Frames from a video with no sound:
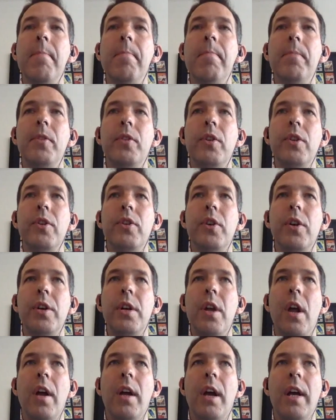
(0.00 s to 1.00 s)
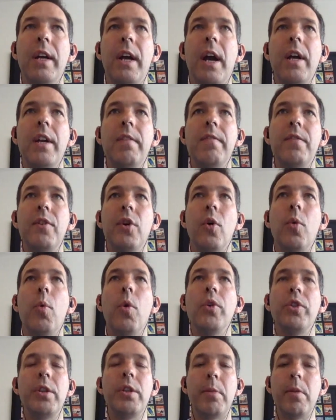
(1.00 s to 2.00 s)
So I kind of don't
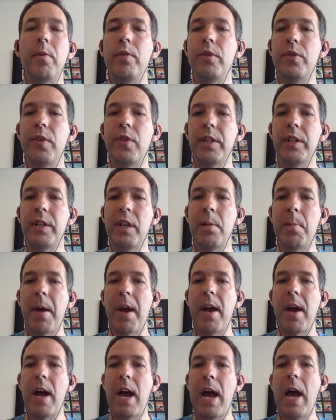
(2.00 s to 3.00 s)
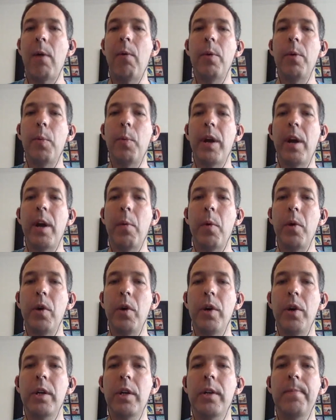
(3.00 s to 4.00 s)
want to be restricted about how and when I work.